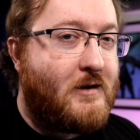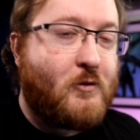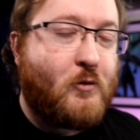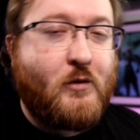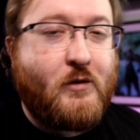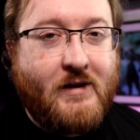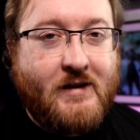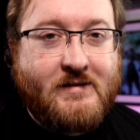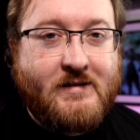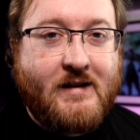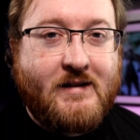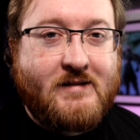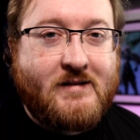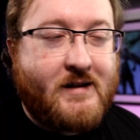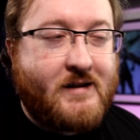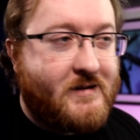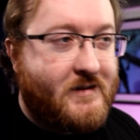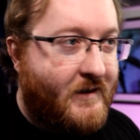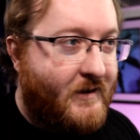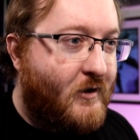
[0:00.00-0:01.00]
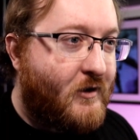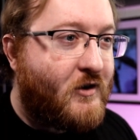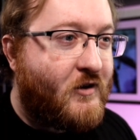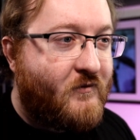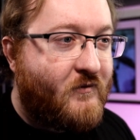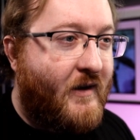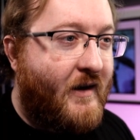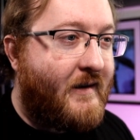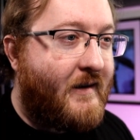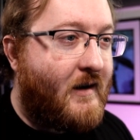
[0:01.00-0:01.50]
So in this instance, he doesn't
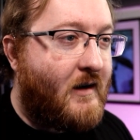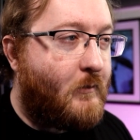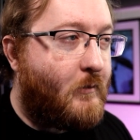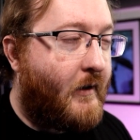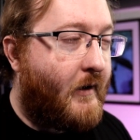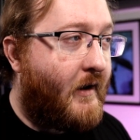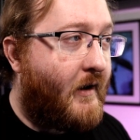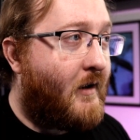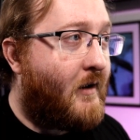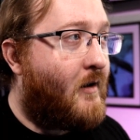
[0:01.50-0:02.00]
find anybody,